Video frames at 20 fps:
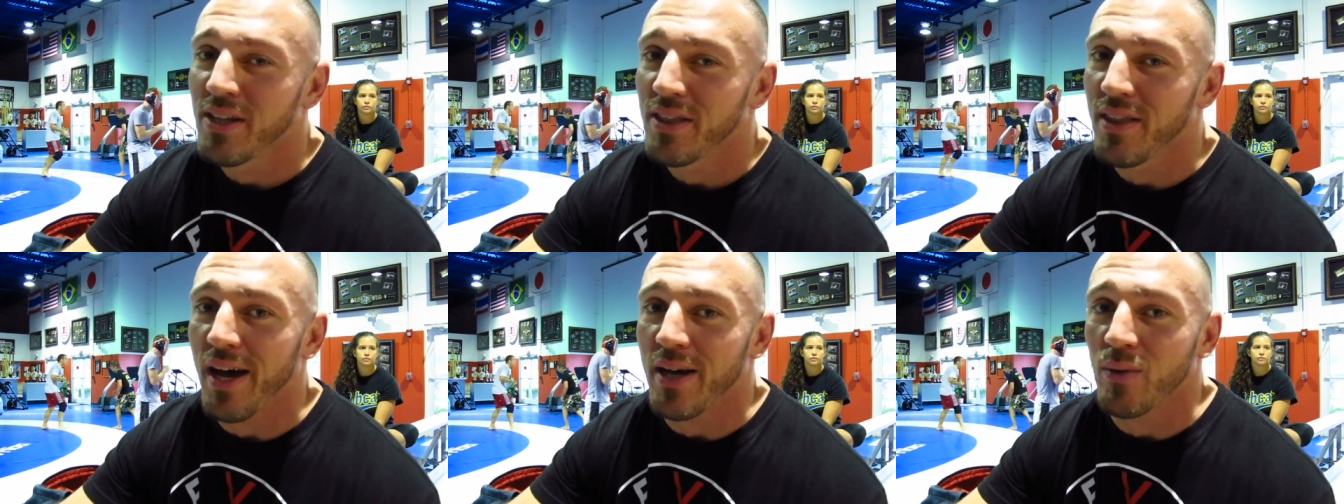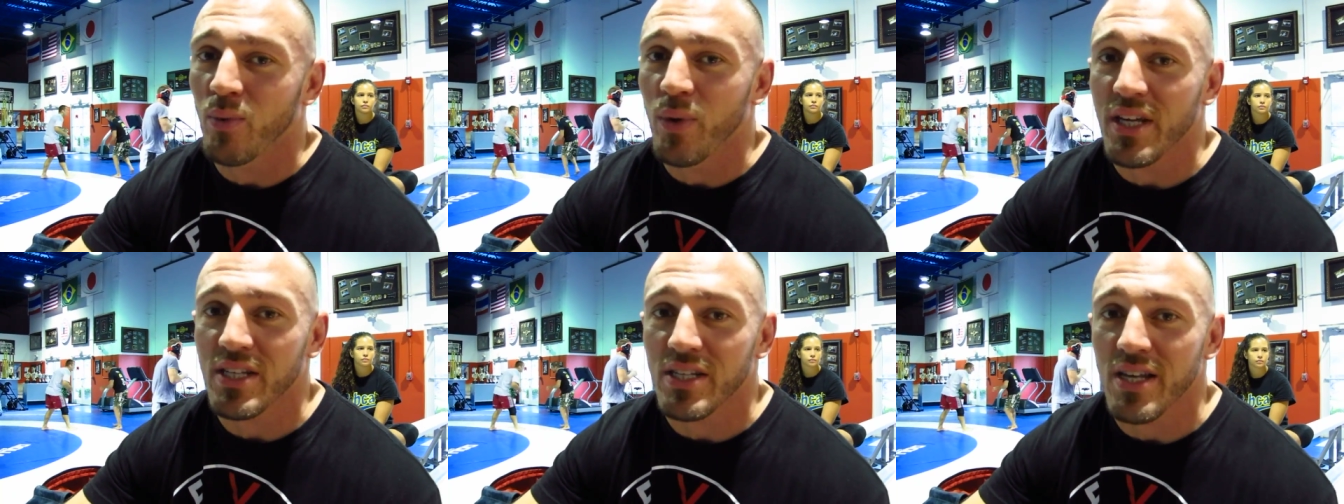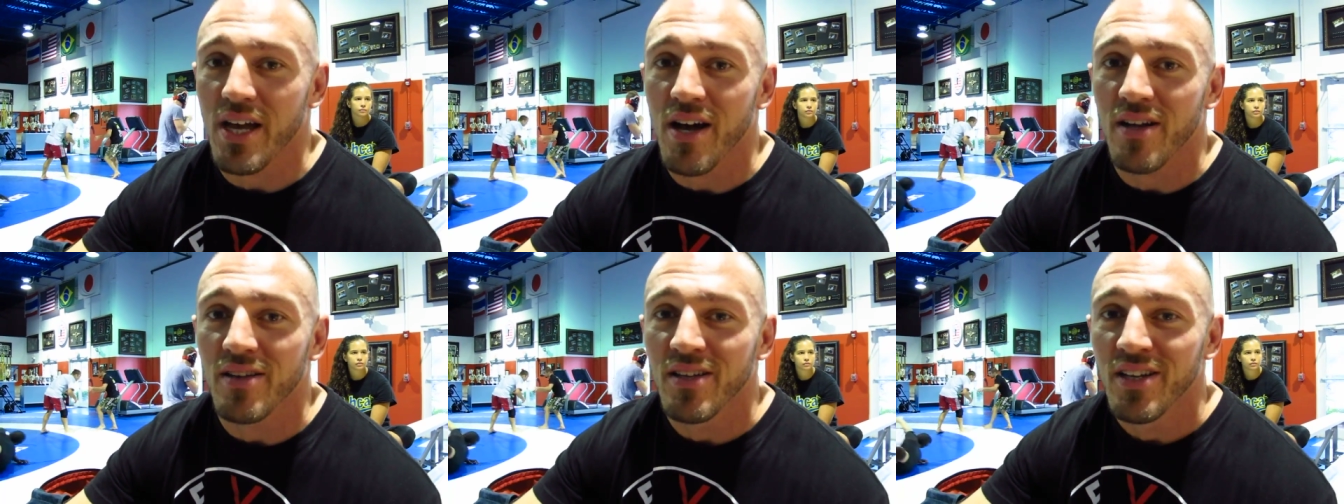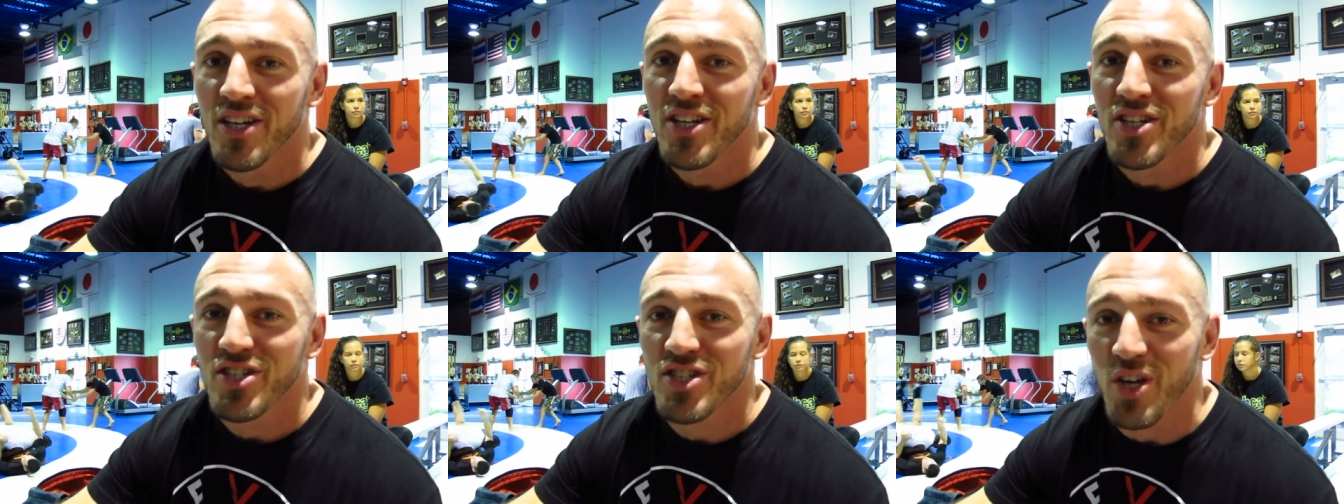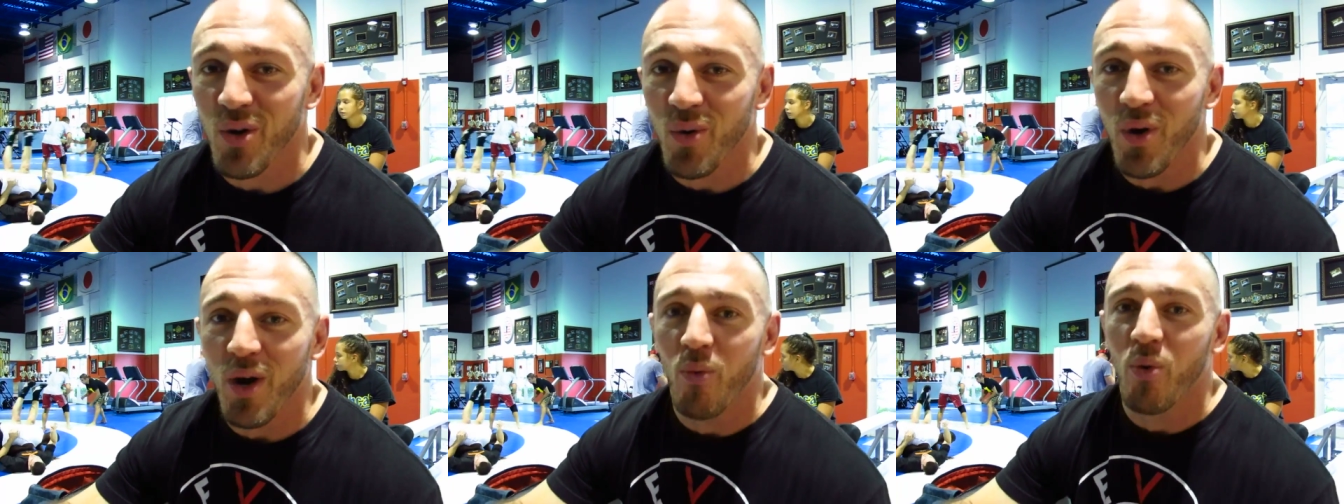nine weeks out.
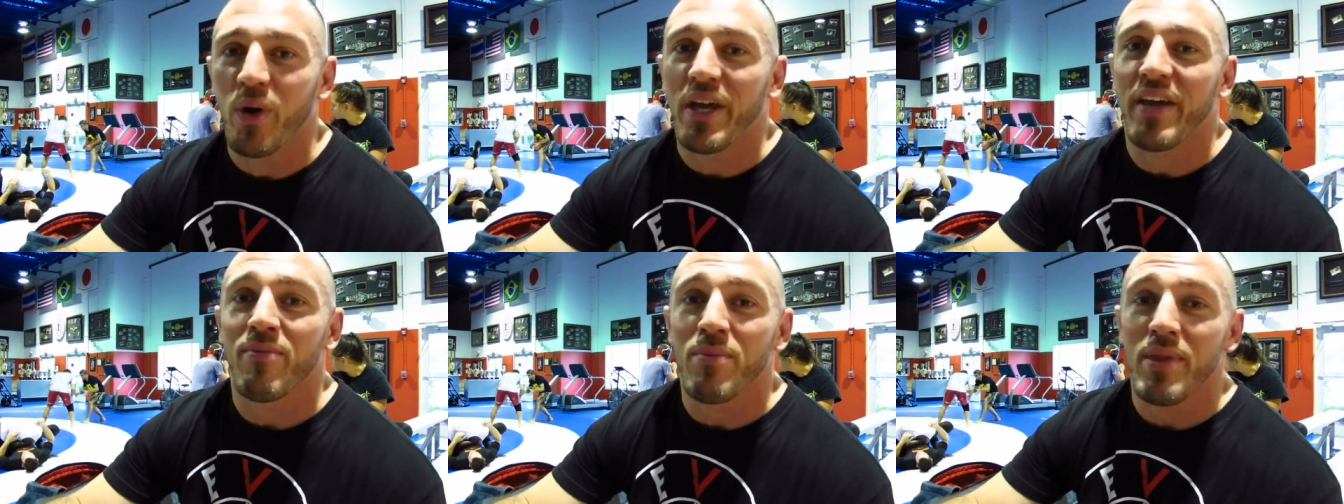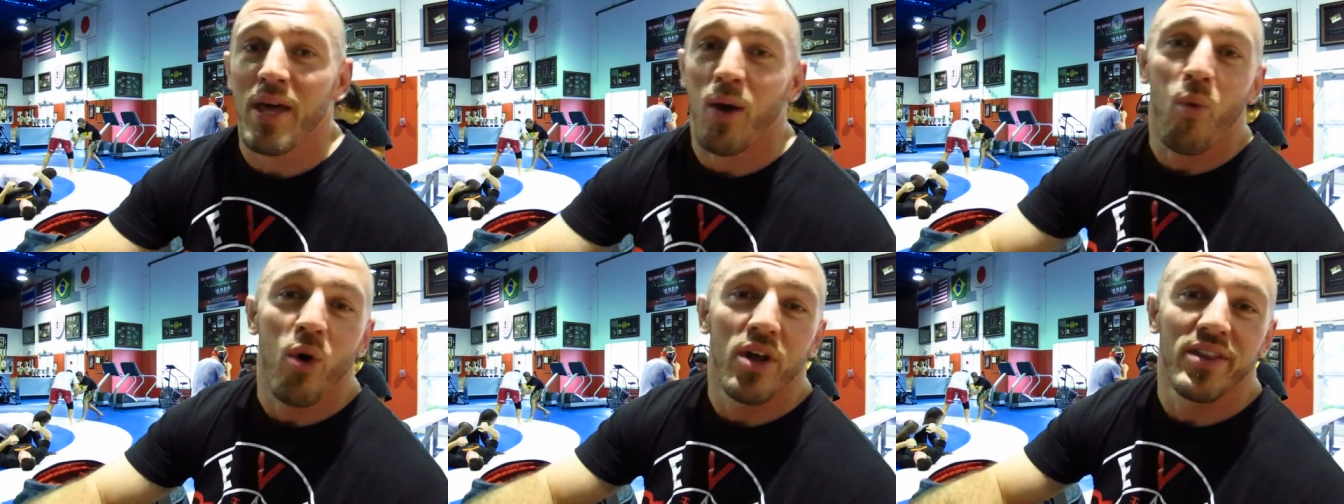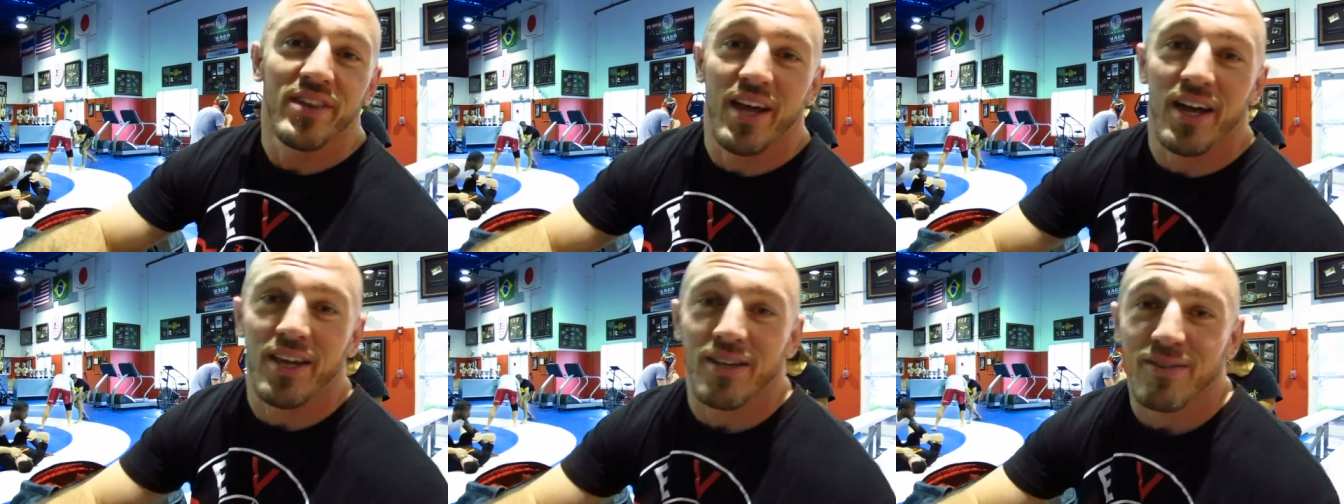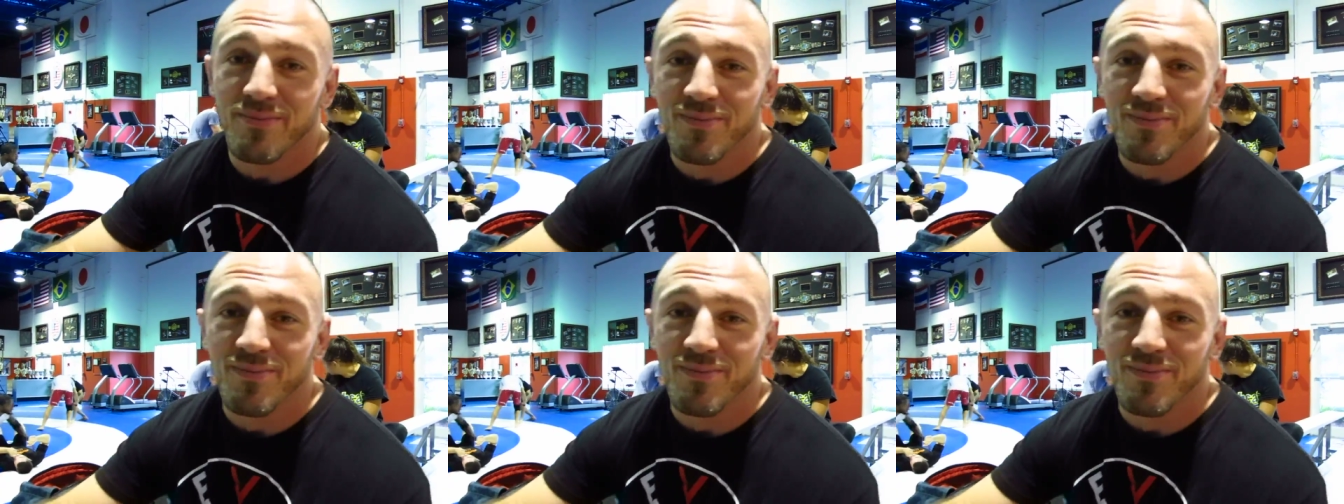So uh, we'll give him that one day.